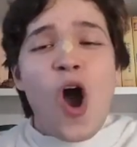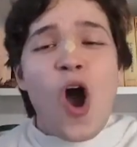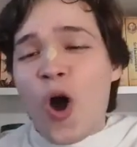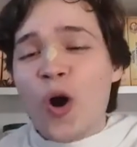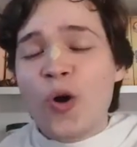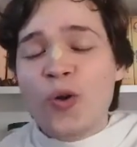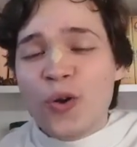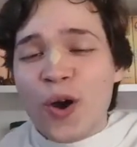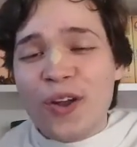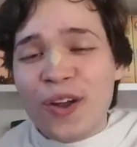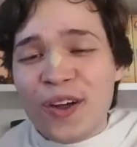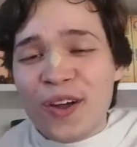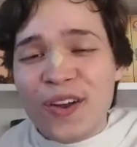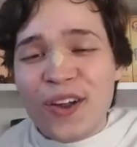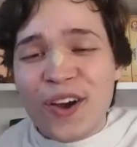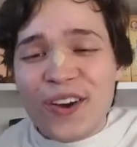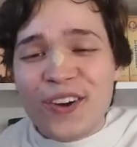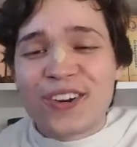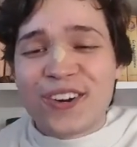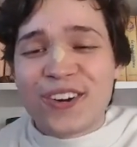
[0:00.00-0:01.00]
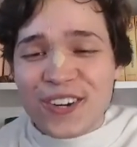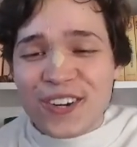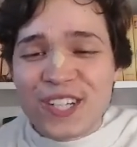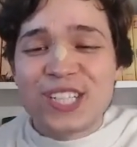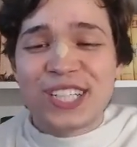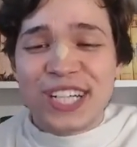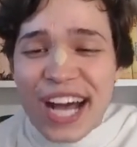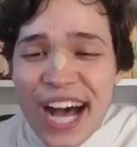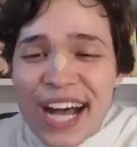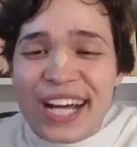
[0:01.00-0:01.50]
oh no,
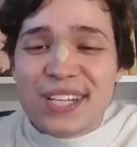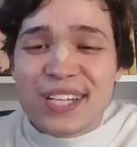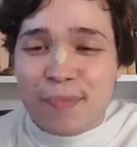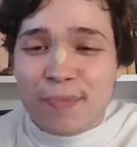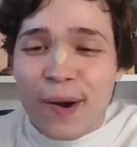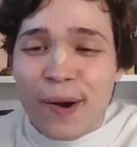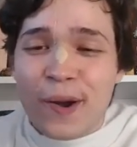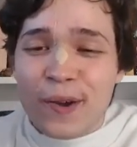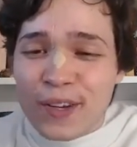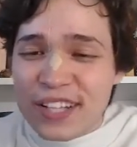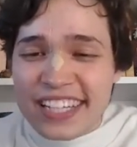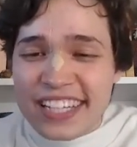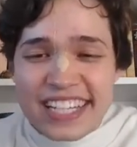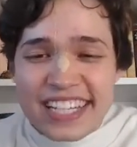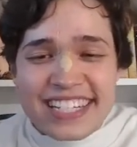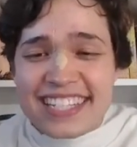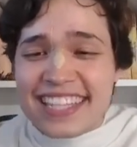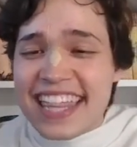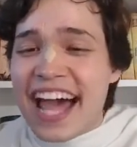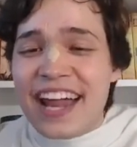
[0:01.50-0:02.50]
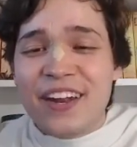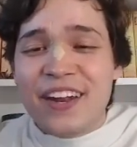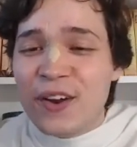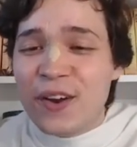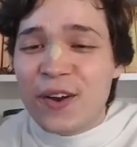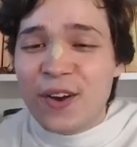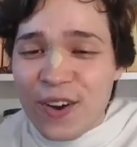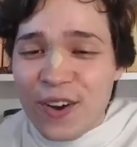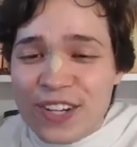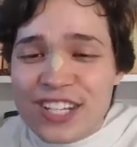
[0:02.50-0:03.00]
Krishna has broken this, that
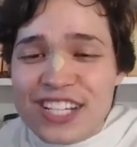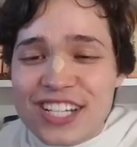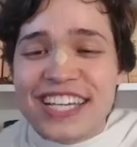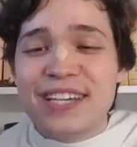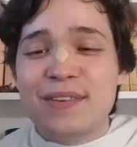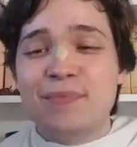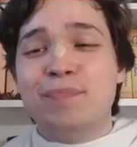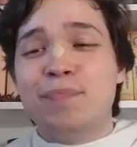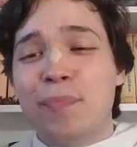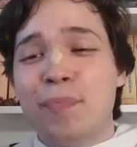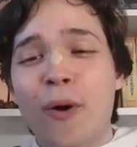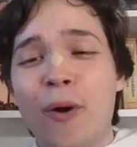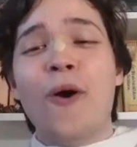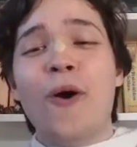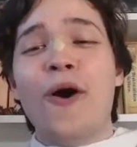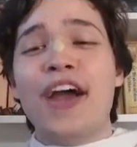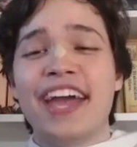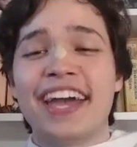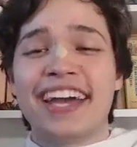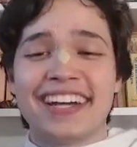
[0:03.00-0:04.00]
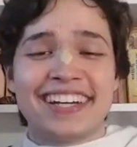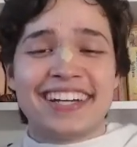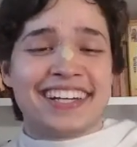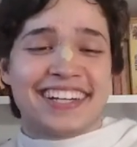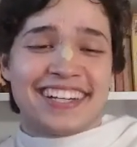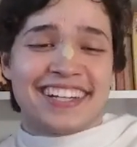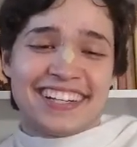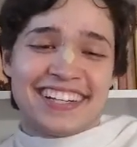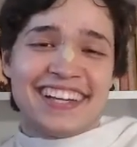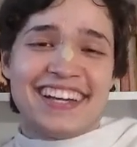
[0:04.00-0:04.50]
naughty boy.
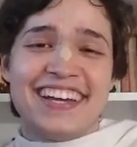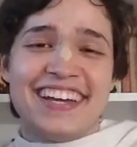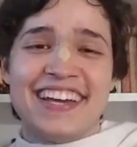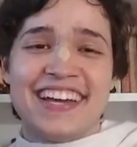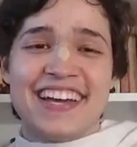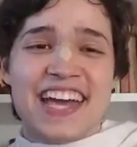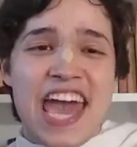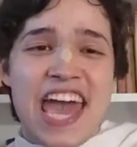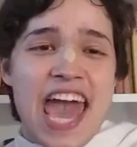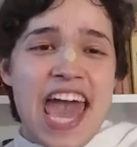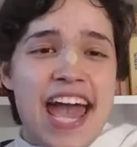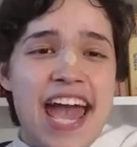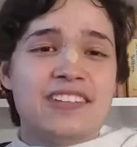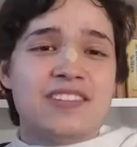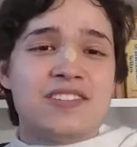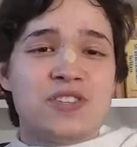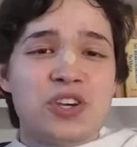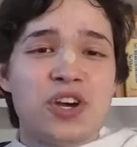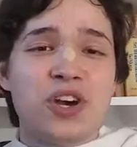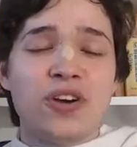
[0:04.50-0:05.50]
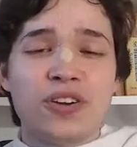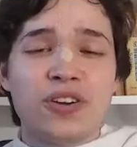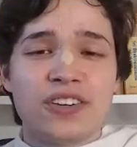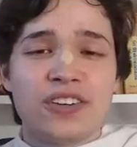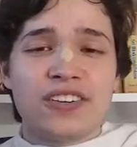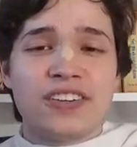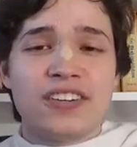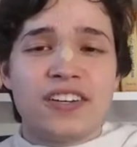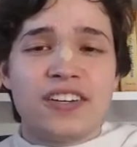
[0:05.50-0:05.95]
And so